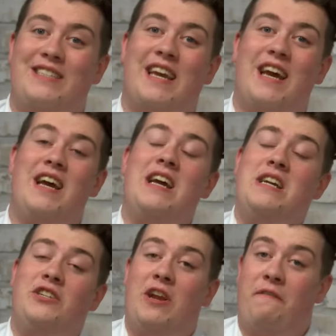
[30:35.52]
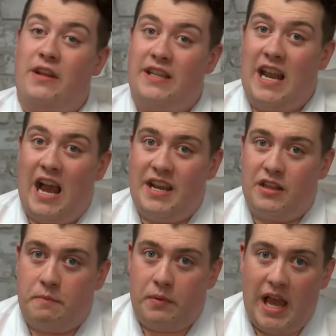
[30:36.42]
at Sheffield United
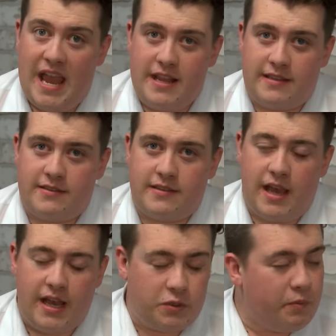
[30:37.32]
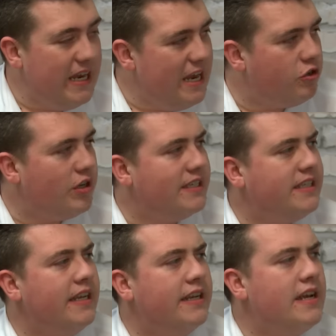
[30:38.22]
and the Blades. It's been
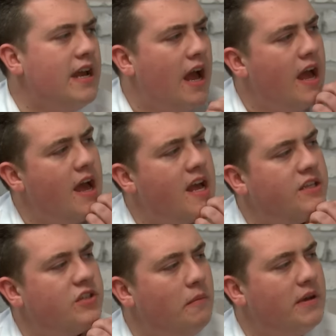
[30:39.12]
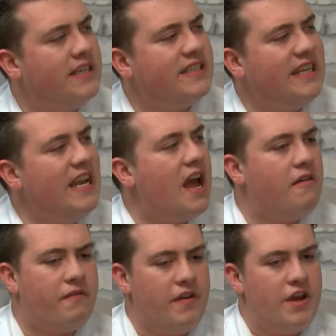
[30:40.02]
interesting, Tom, because they didn't
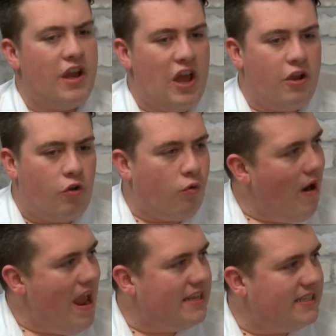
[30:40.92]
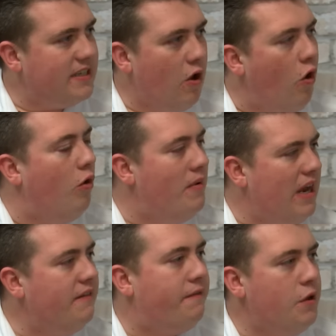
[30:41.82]
have a great
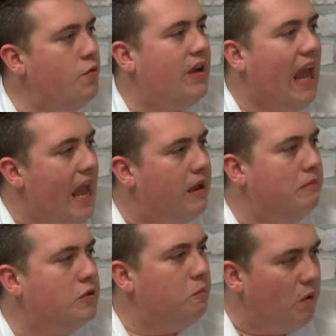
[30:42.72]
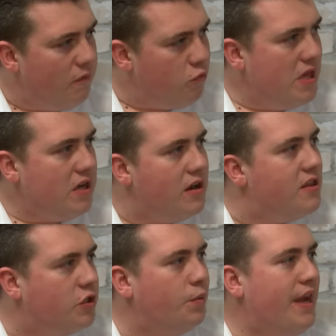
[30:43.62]
opening few games, but they've really got
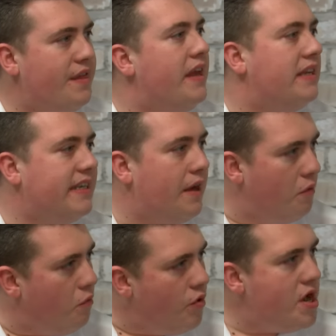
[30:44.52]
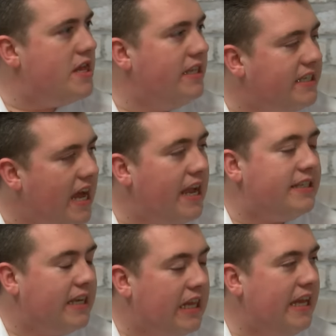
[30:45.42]
in the swing of things now. They're really
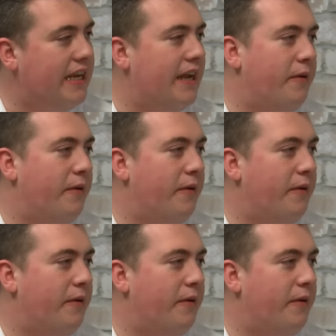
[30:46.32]
starting to click